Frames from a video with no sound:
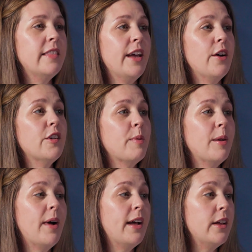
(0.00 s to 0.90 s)
They are
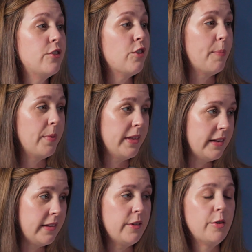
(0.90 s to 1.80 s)
spread by
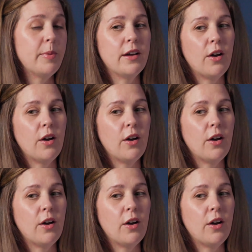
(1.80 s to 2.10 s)
droplets, so by